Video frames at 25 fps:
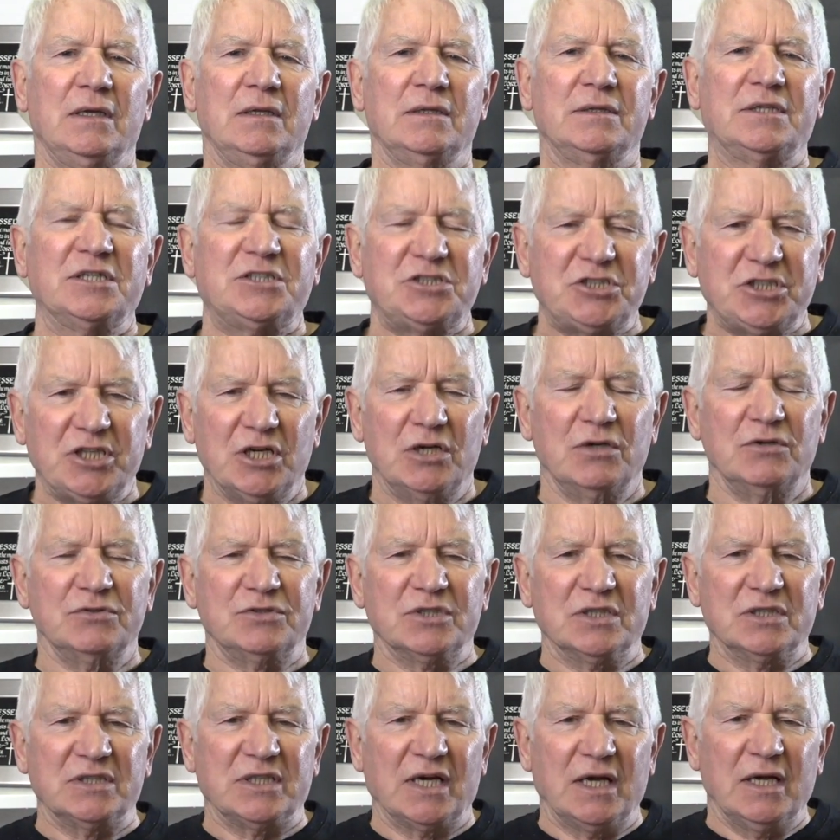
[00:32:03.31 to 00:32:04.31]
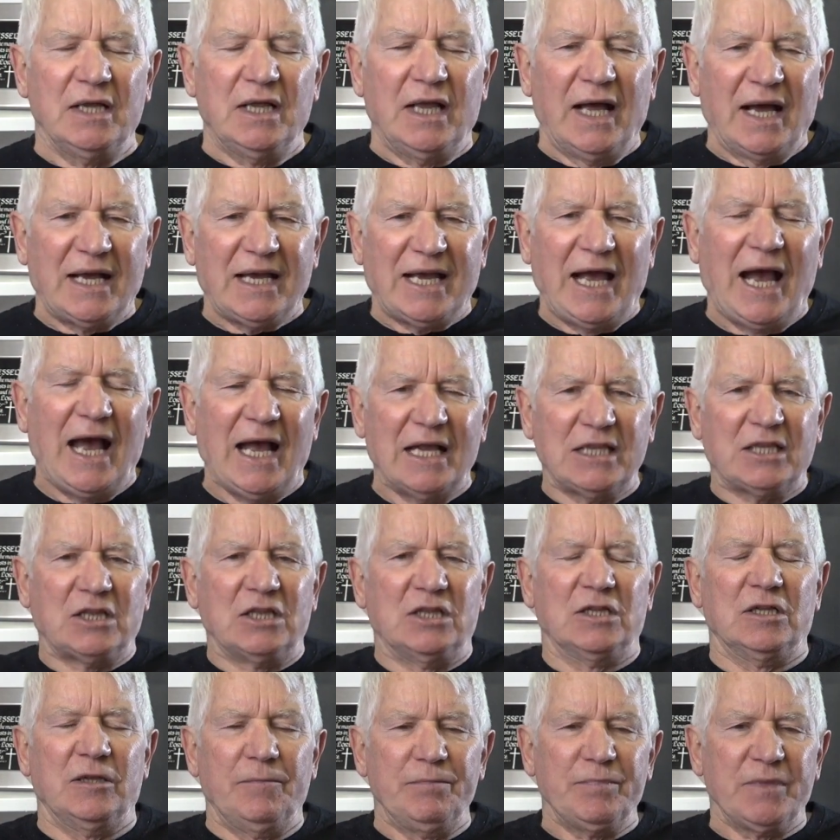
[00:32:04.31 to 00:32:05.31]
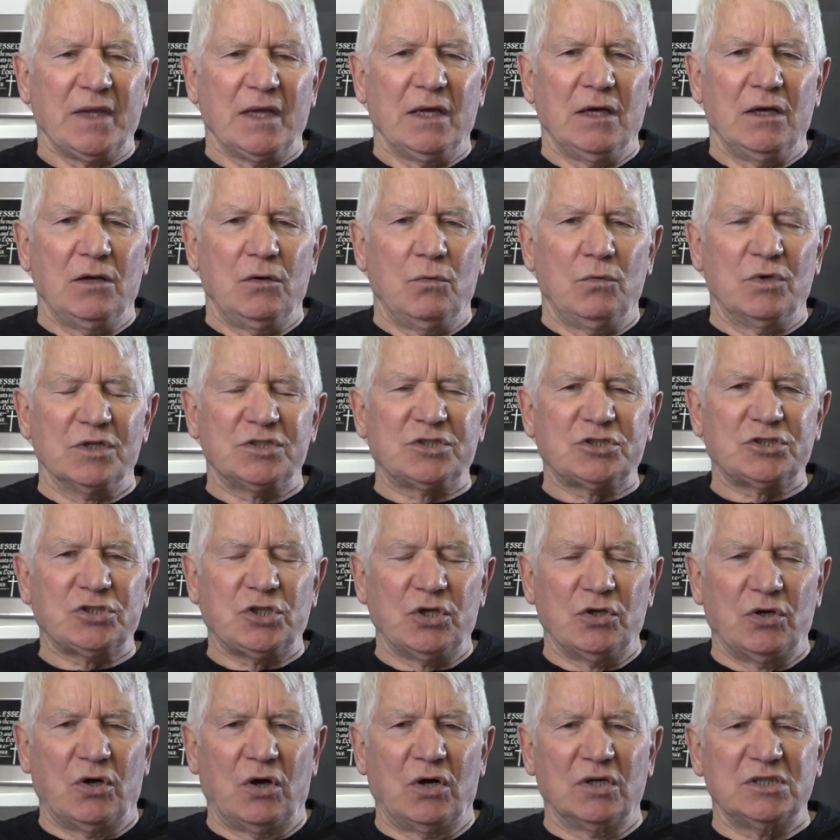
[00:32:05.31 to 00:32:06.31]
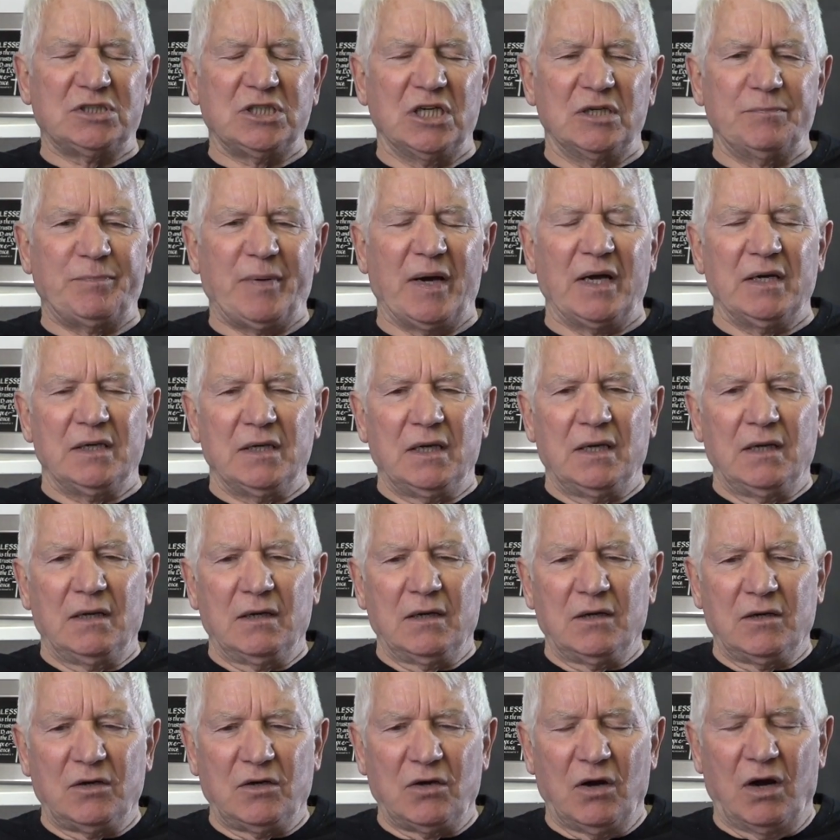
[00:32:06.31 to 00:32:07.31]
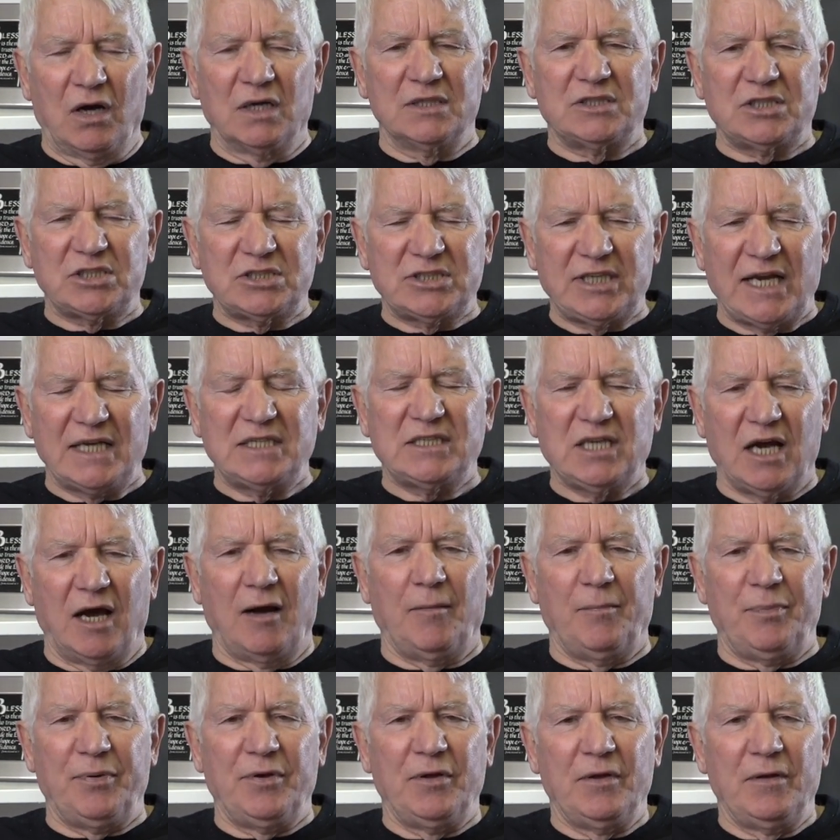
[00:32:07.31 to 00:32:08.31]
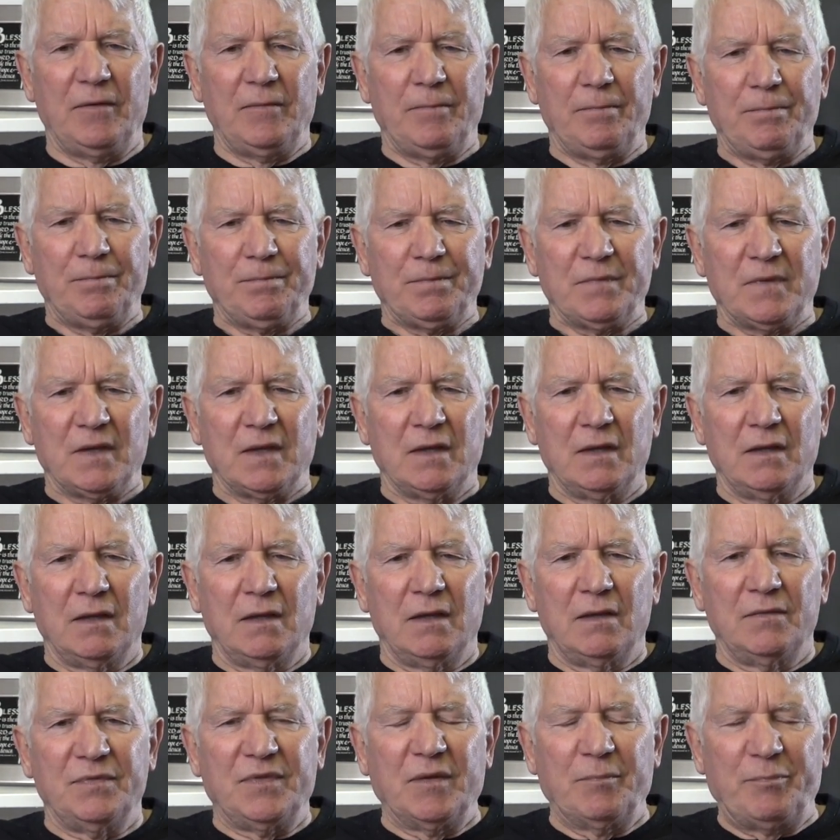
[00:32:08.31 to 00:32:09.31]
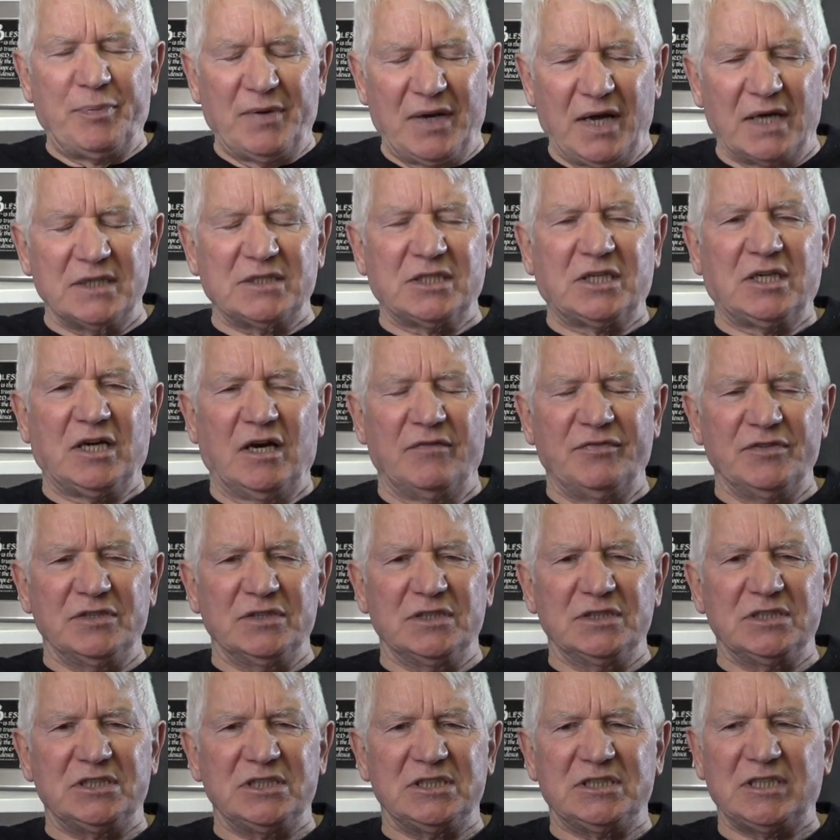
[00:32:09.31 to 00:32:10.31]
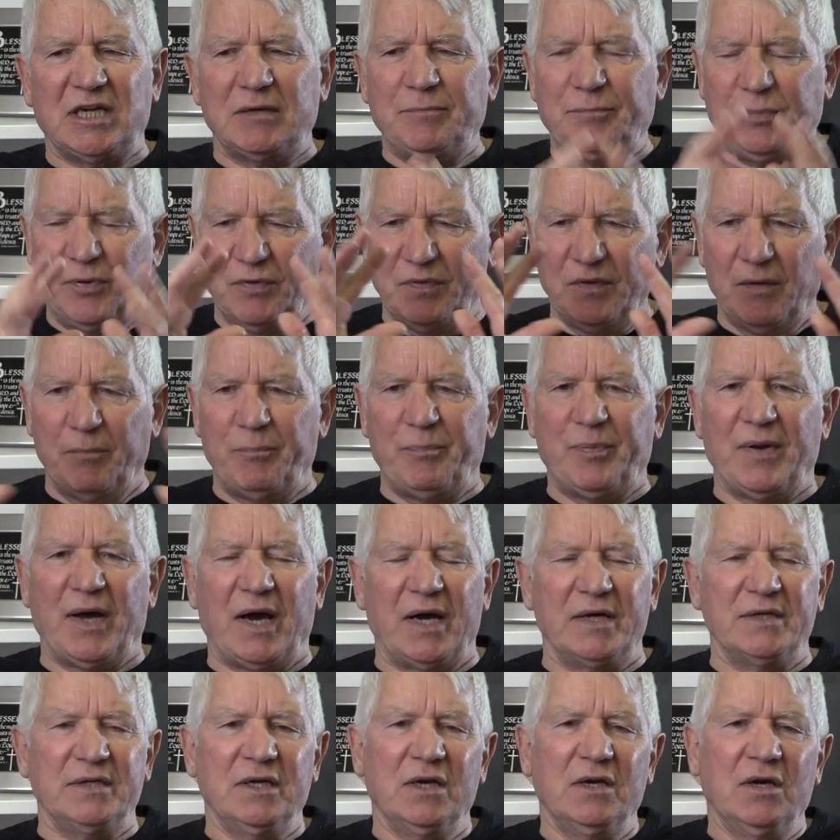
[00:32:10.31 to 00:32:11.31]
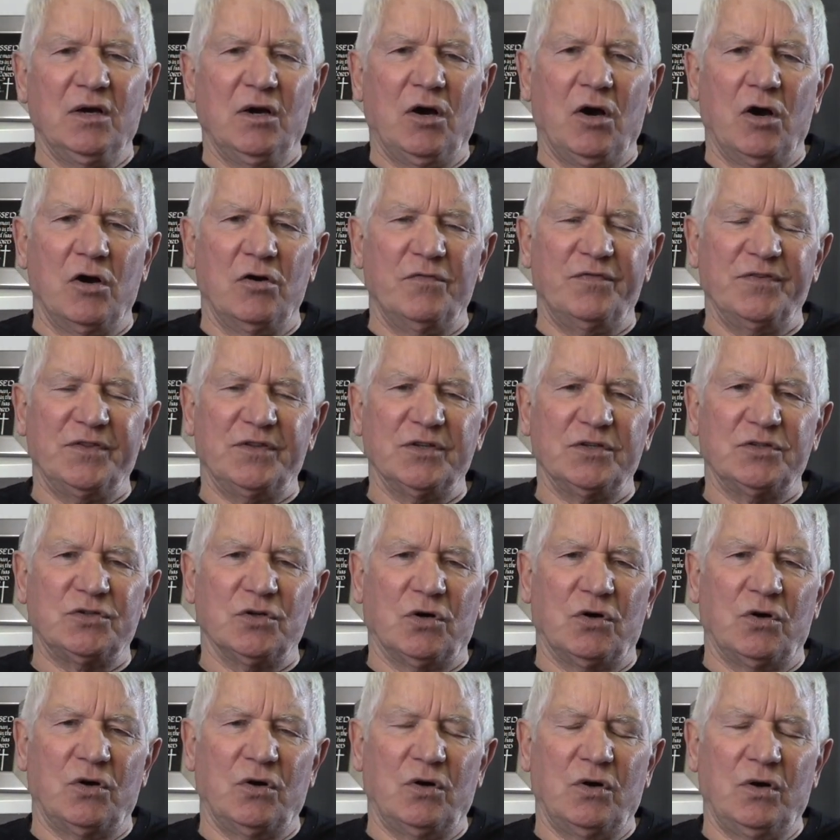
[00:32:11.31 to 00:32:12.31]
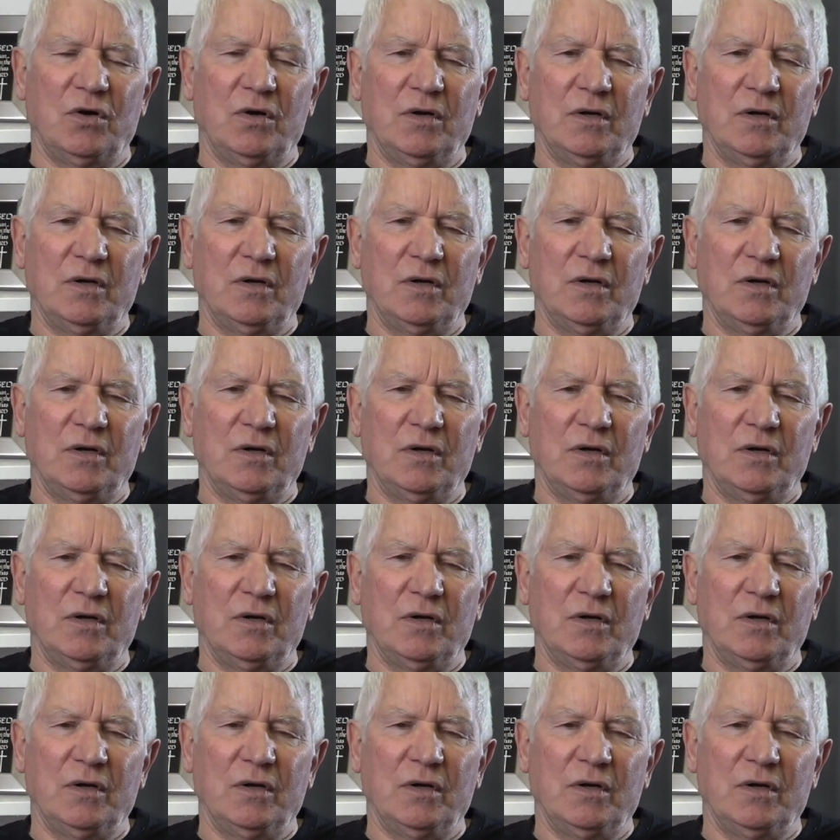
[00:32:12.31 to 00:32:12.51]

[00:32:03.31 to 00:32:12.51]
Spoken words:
The children, the cattle were slaughtered, but God set up the blood covenant. He said, put the blood over the door.